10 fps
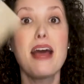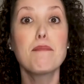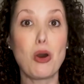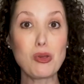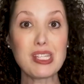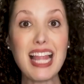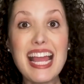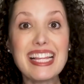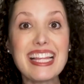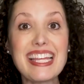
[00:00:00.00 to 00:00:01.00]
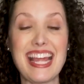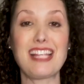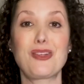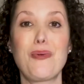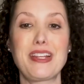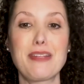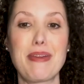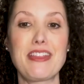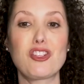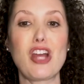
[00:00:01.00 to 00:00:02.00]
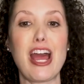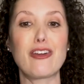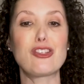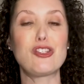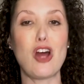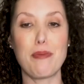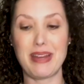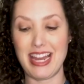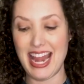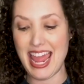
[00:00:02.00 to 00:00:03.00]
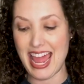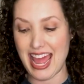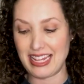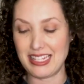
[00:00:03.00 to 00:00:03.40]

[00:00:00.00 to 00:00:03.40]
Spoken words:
Most likely, that's going to be the child's dominant hand.